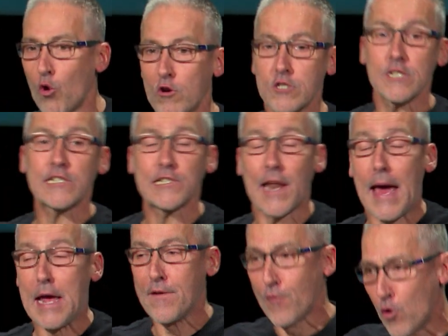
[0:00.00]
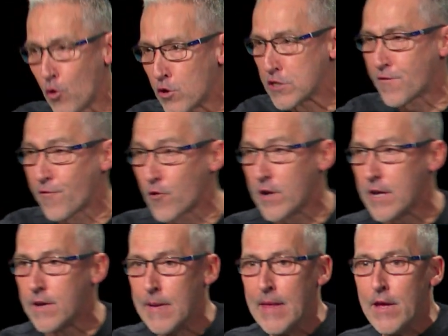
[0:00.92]
or as a slave or as
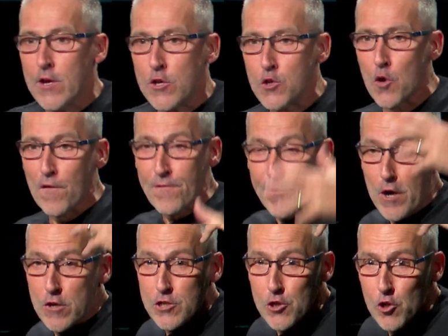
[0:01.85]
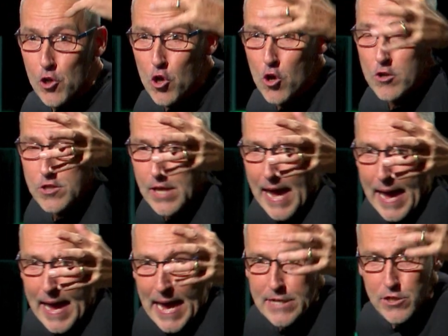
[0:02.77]
free. You're first looked
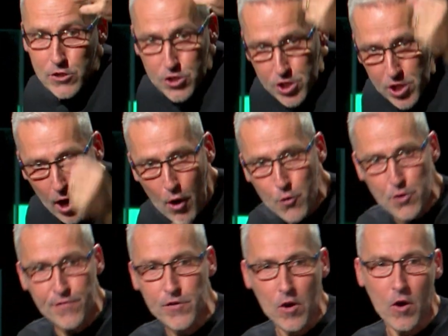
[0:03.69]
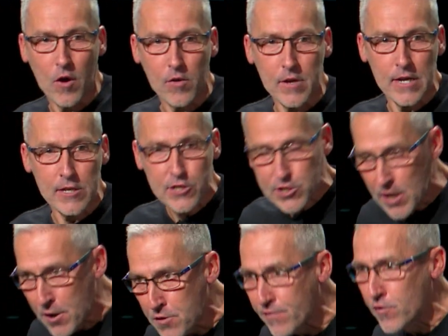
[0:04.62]
at as a child of God, a
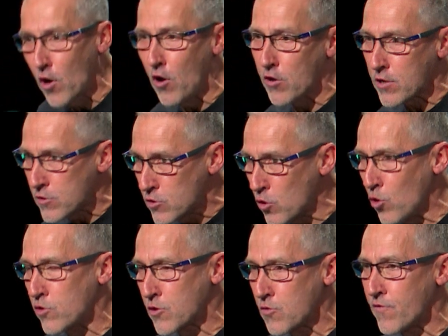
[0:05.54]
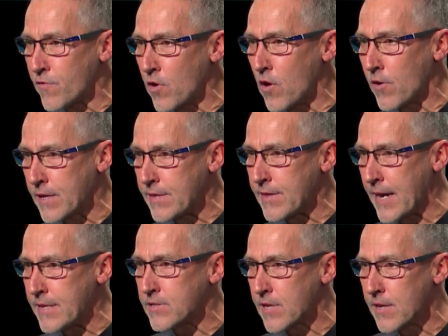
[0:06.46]
son of God, a daughter of God in
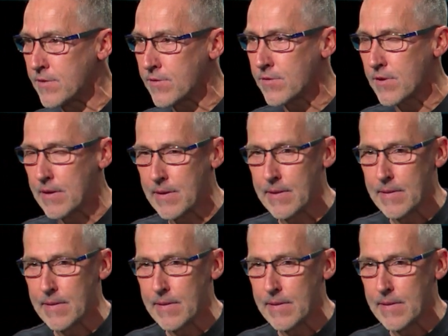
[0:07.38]
that sense.